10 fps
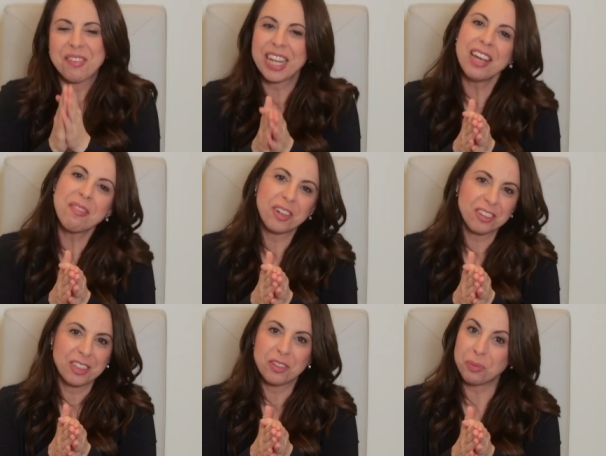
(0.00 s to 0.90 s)
When I
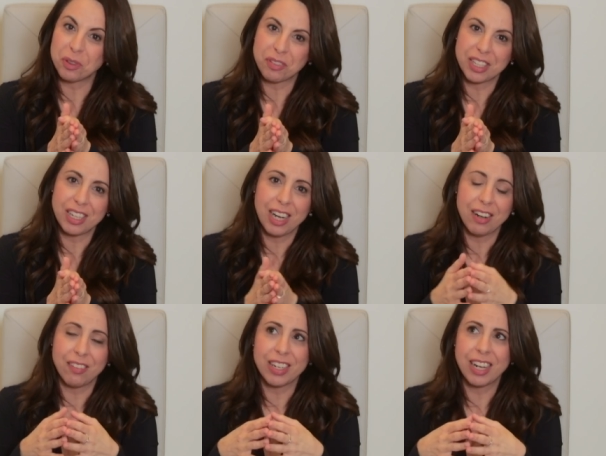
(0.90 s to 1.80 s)
watched this movie,
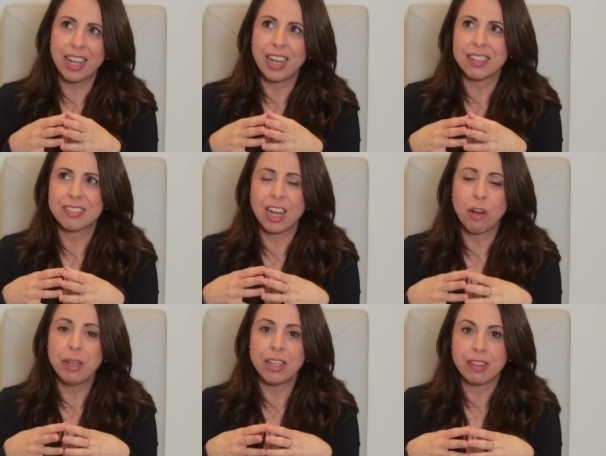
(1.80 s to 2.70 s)
I realized
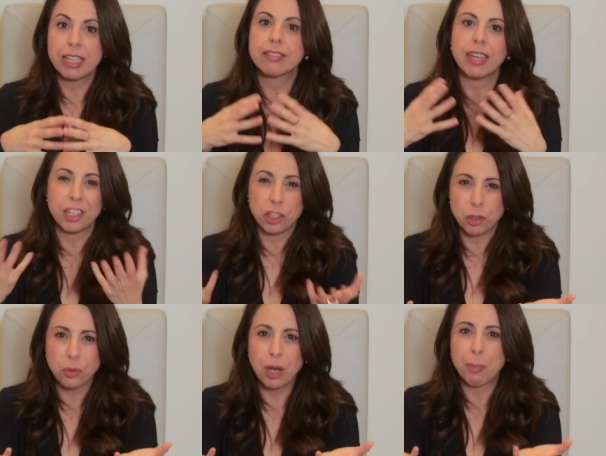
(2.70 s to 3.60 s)
how many things I
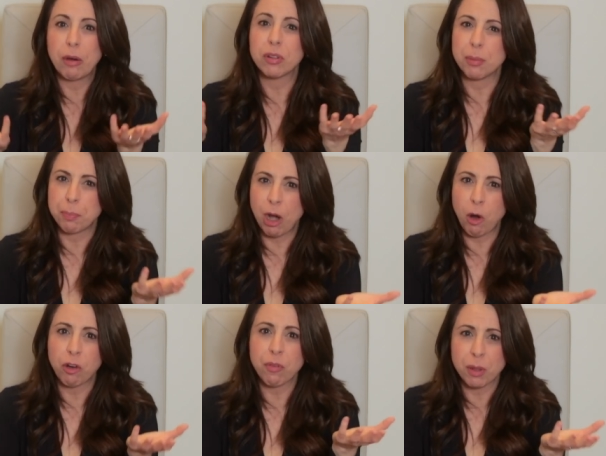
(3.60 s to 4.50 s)
knew about the
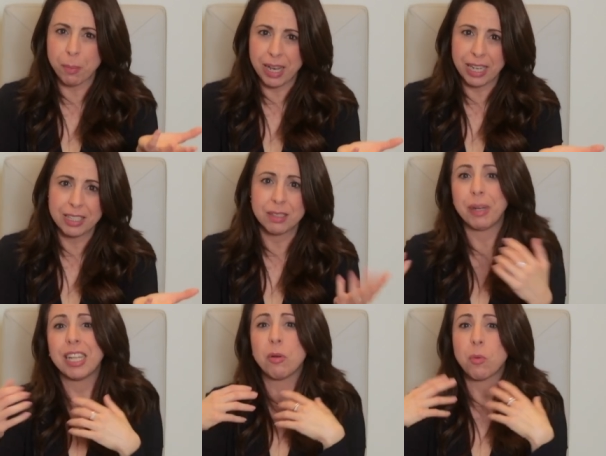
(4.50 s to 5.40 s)
power of the mind,
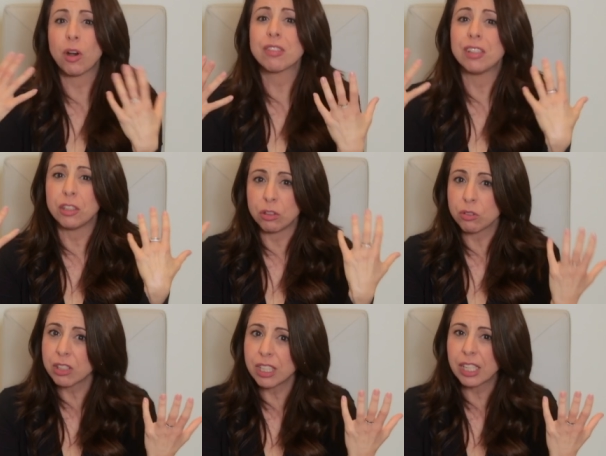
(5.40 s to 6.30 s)
but I wasn't
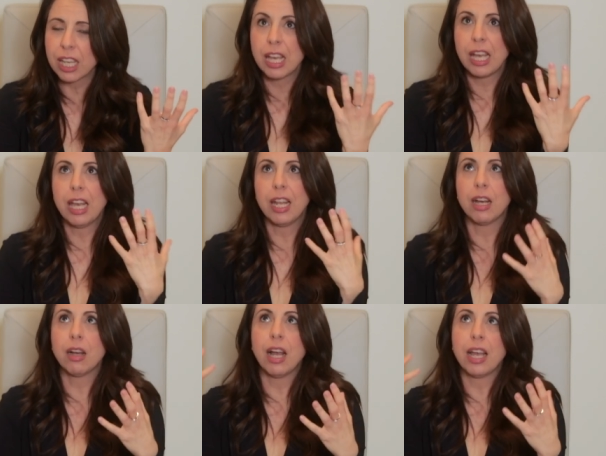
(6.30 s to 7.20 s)
using and
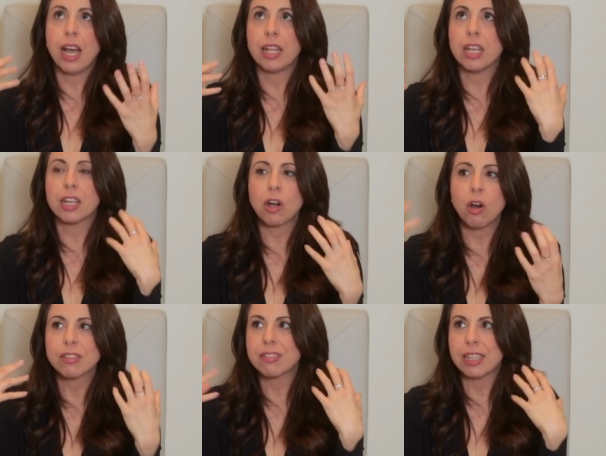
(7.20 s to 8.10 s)
I, uh, I, had a
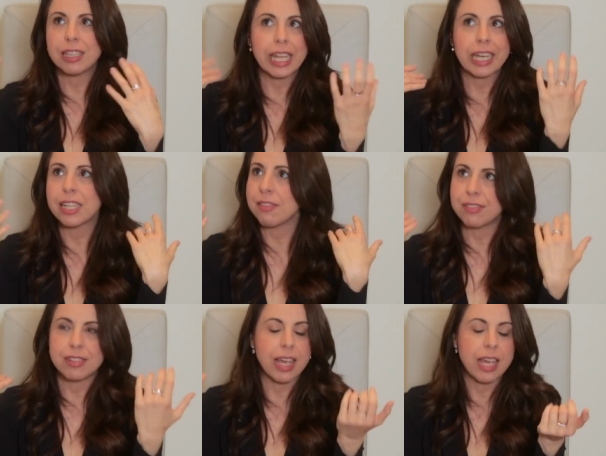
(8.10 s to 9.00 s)
constant
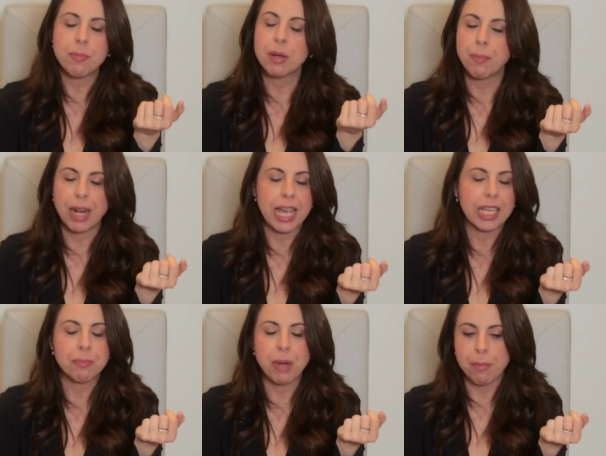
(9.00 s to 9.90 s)
negative tape
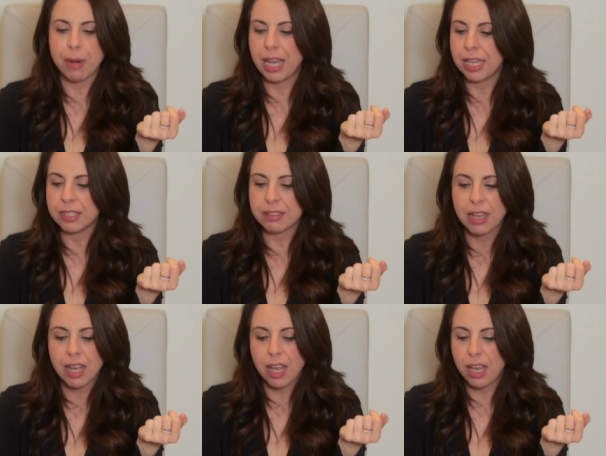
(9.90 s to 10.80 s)
playing in my mind
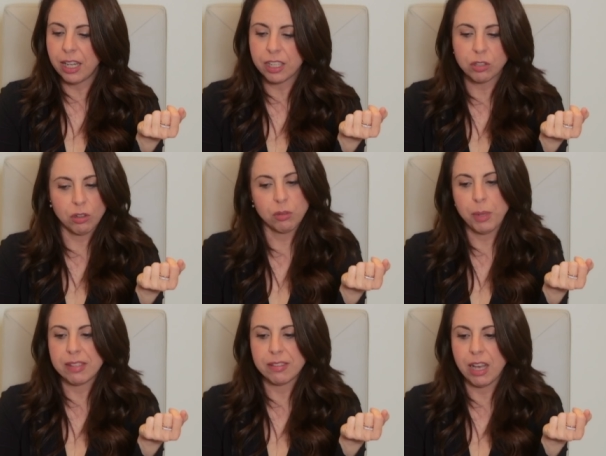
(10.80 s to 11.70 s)
and I told
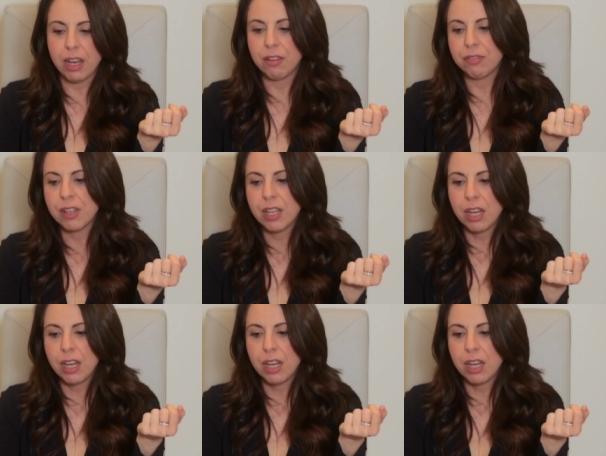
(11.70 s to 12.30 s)
myself,